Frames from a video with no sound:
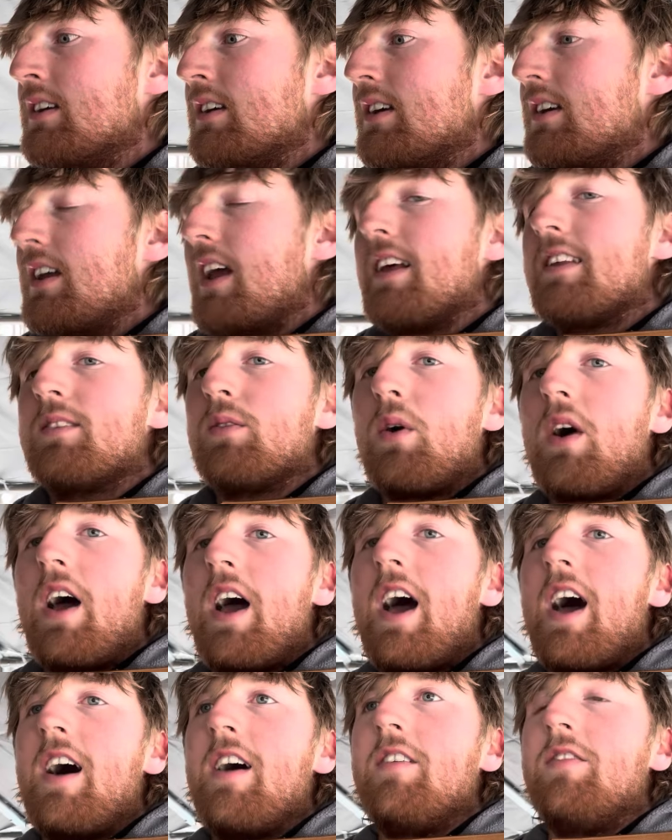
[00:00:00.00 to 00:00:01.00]
Yeah, so I
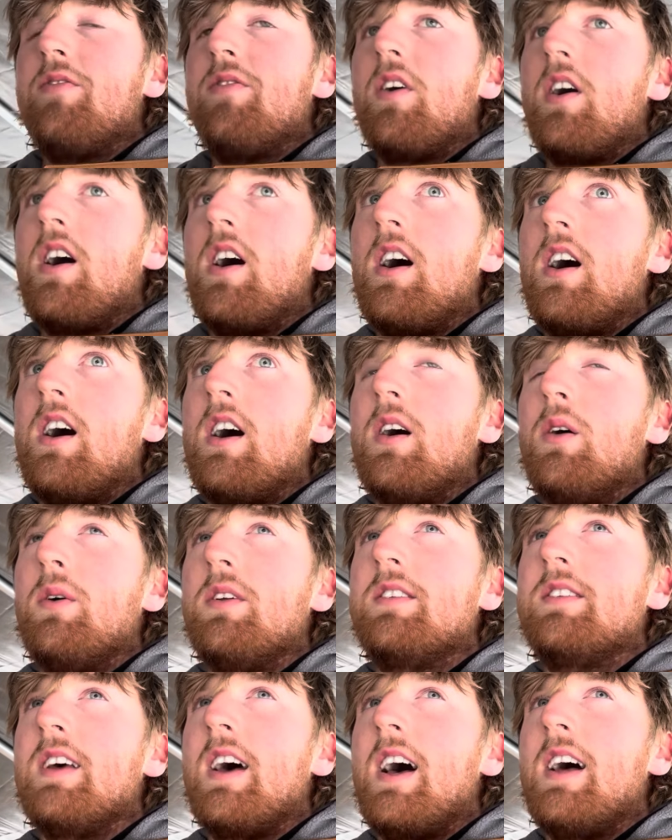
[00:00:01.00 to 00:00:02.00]
have,
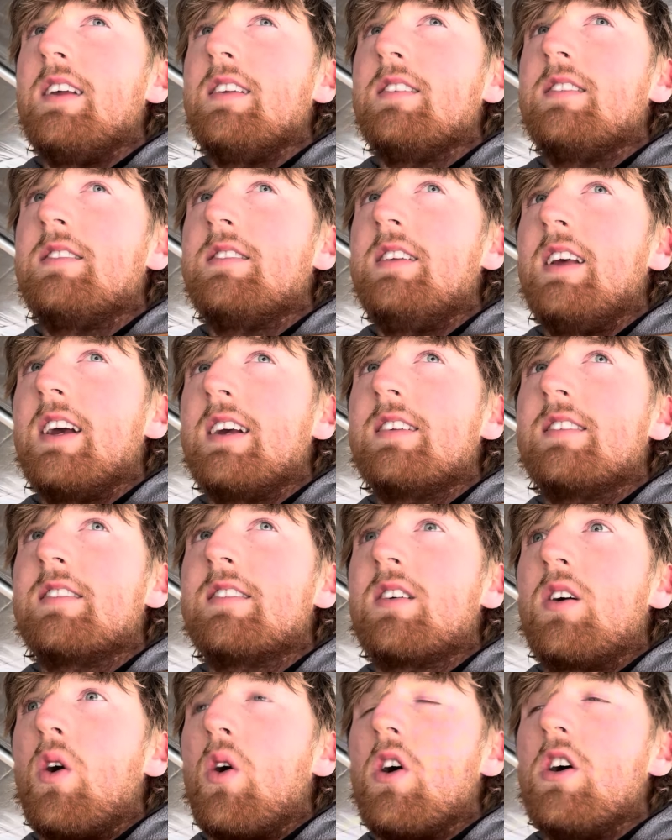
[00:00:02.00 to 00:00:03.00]
what's that, 6
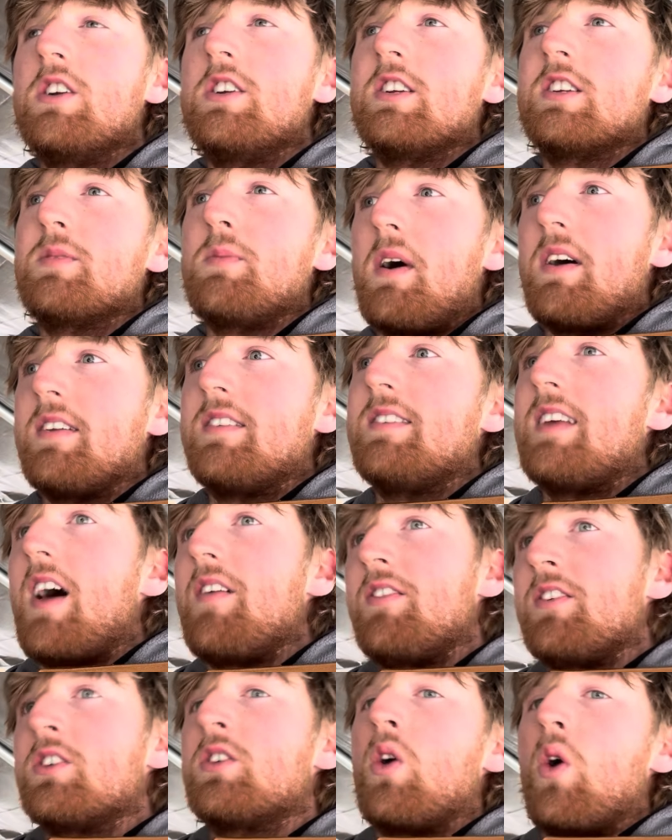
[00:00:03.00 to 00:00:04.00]
cord, just about
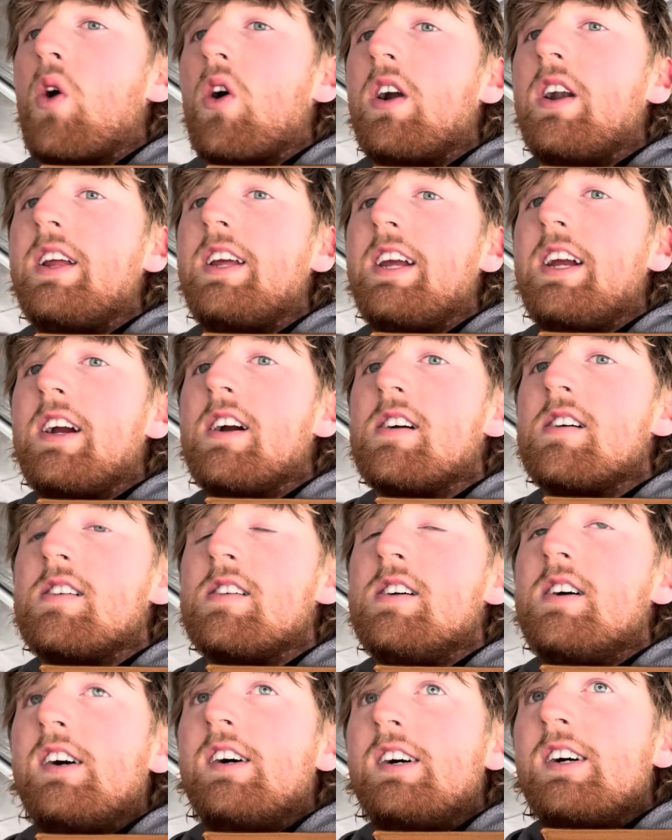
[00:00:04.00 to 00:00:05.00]
7 cord here.
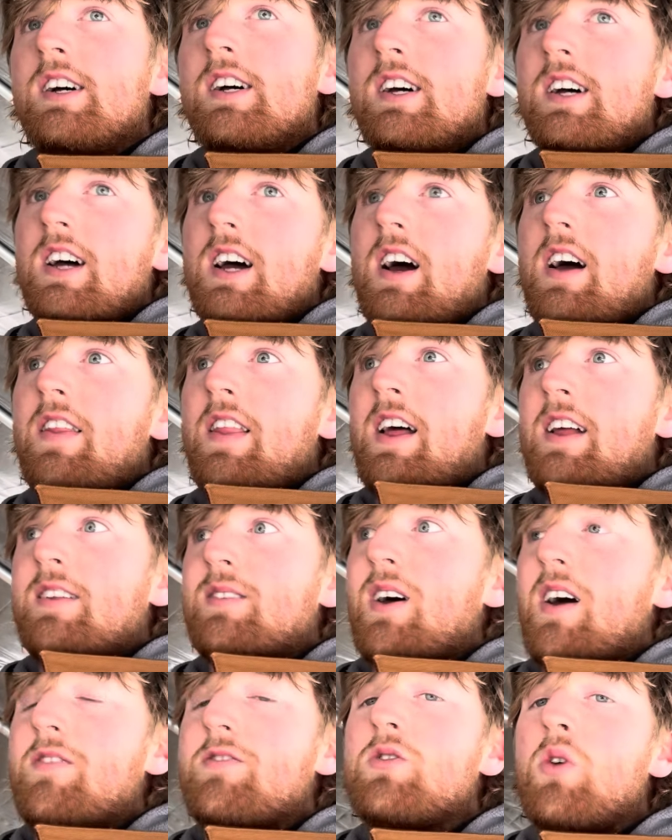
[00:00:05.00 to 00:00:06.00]
And then, so
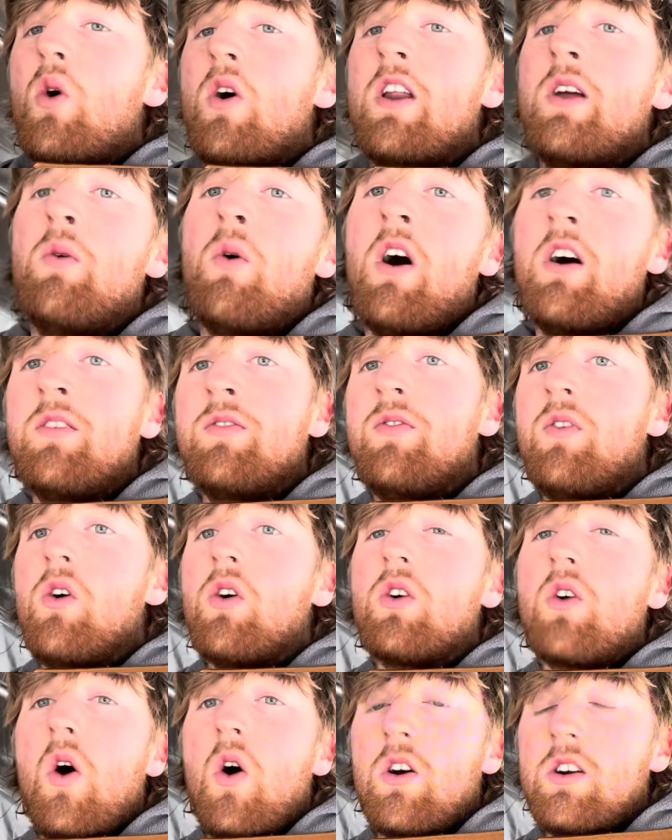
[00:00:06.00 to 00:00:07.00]
I have 21 full
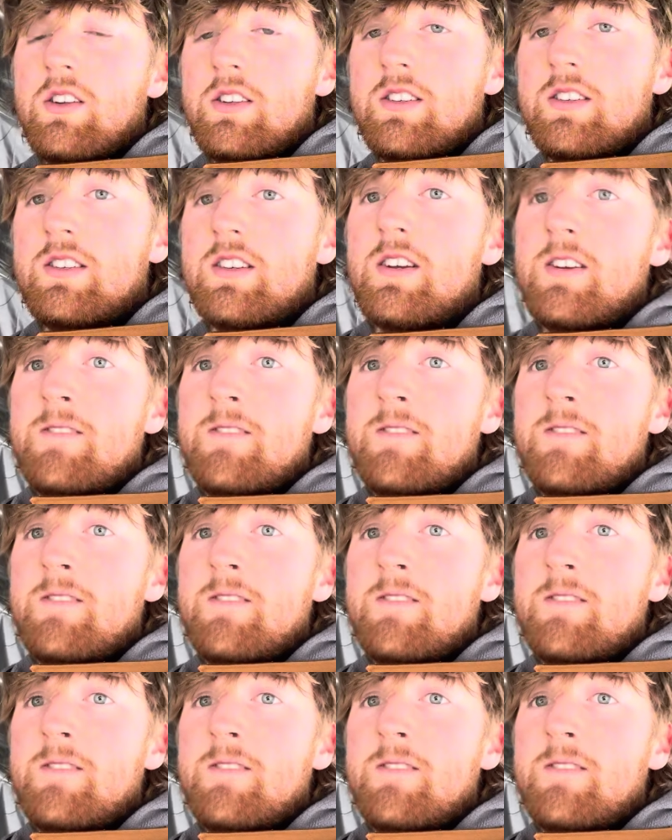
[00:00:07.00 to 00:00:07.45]
cords.